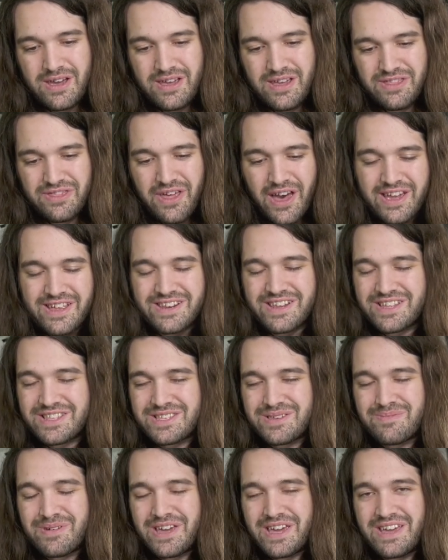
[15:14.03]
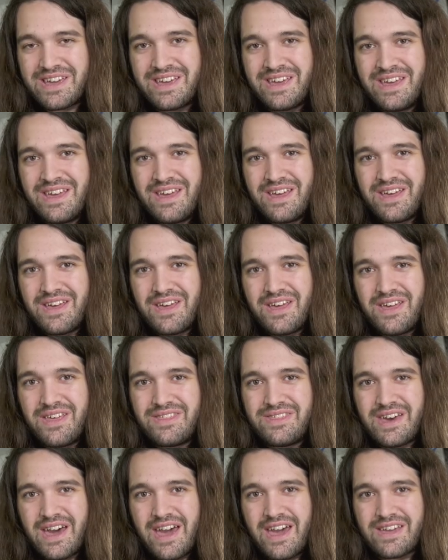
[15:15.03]
enlightening to me
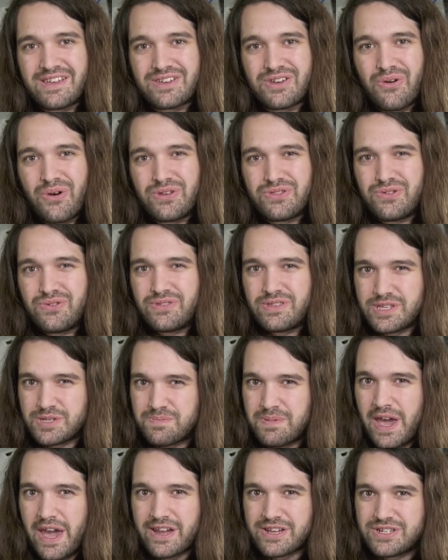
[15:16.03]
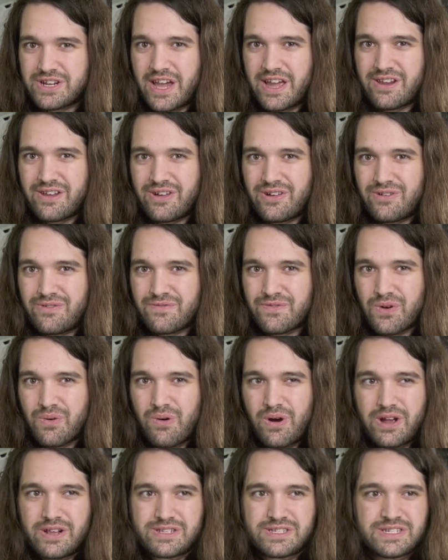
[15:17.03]
that going through this back channel for
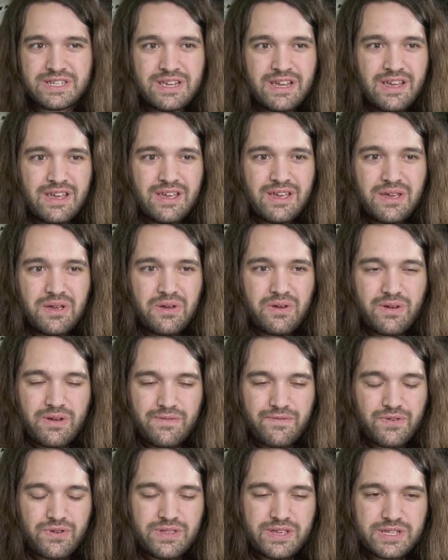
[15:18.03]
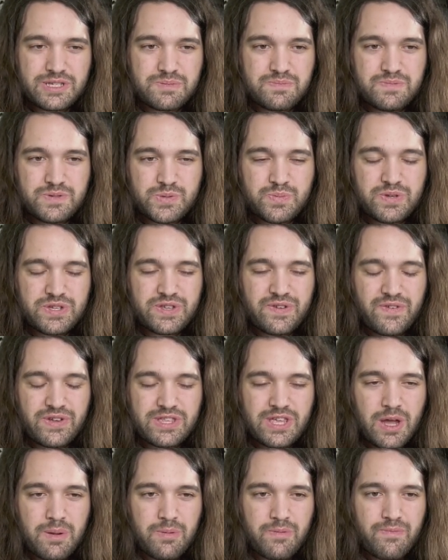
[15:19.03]
once, uh, for this specific
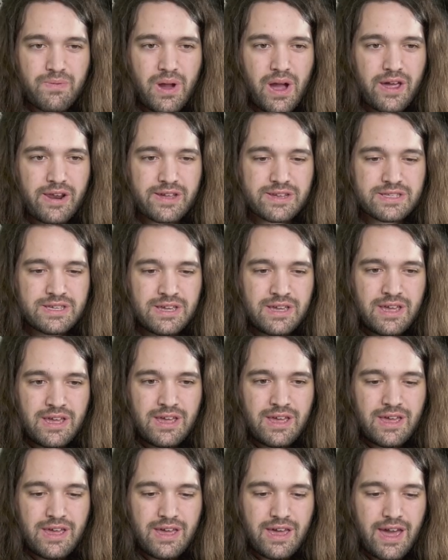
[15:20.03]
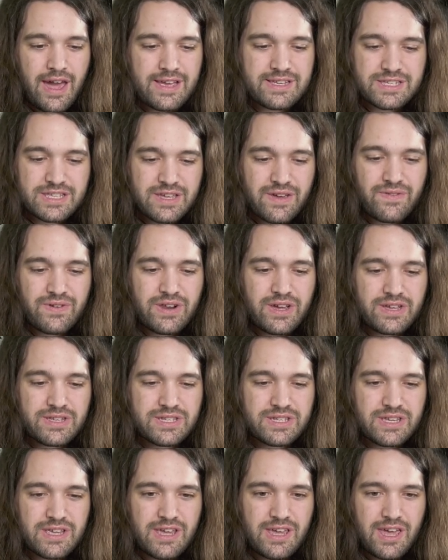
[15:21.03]
type of product, has given
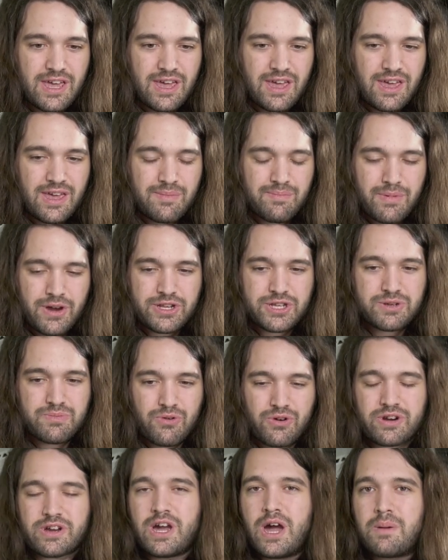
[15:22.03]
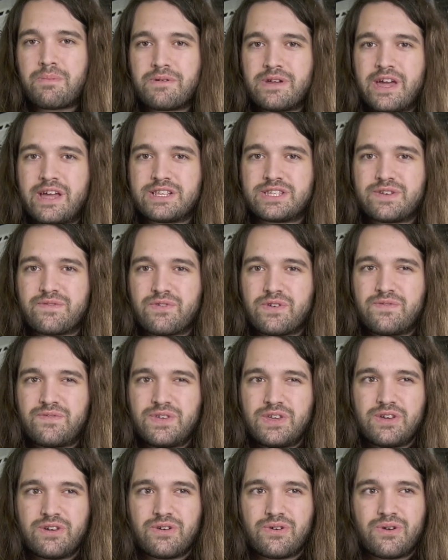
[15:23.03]
us a much more comprehensive
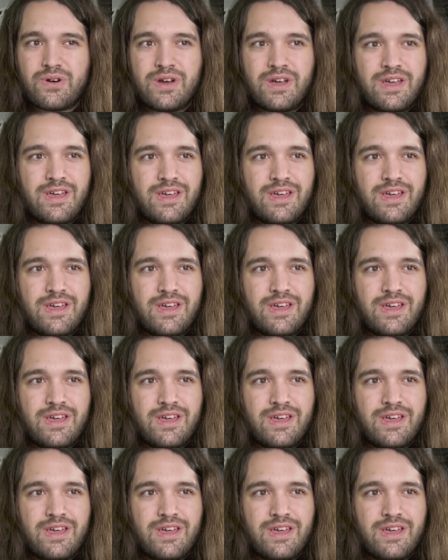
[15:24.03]
review,